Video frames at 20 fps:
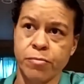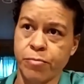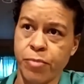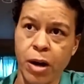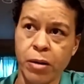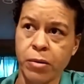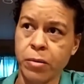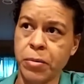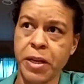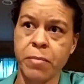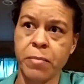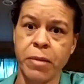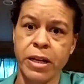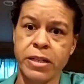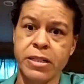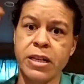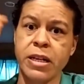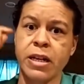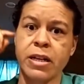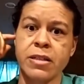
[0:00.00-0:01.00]
probably in my
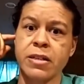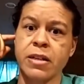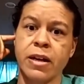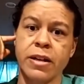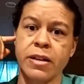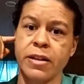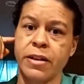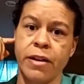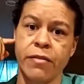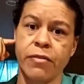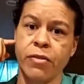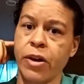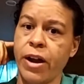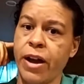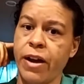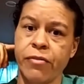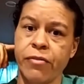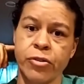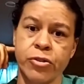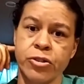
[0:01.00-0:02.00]
teens, that I'd never
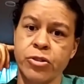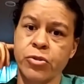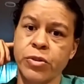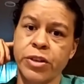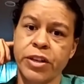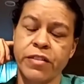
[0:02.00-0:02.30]
ever do